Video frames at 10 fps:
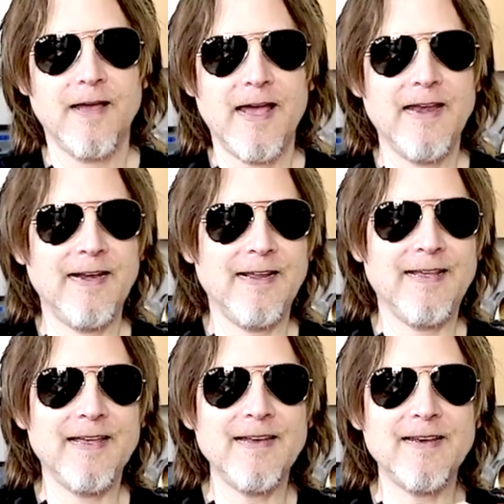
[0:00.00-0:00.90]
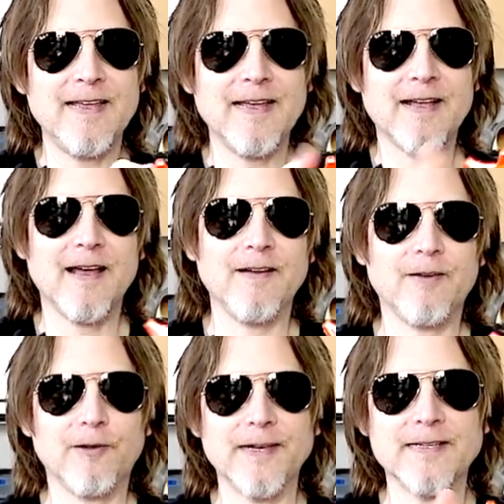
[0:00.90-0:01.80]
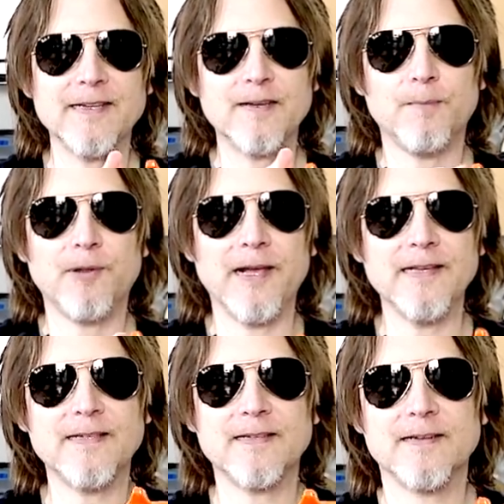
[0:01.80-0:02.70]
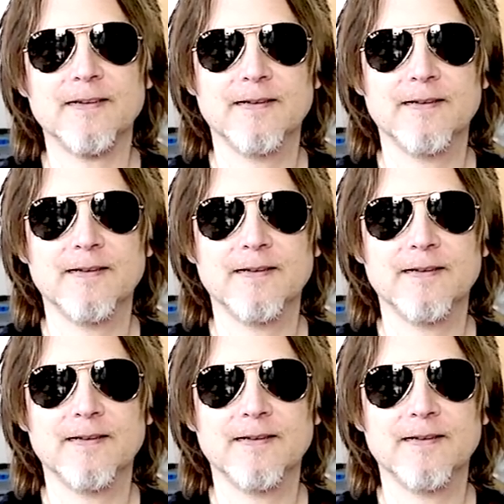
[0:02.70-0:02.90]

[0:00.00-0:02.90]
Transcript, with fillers: And it again, it kind of clicks into place.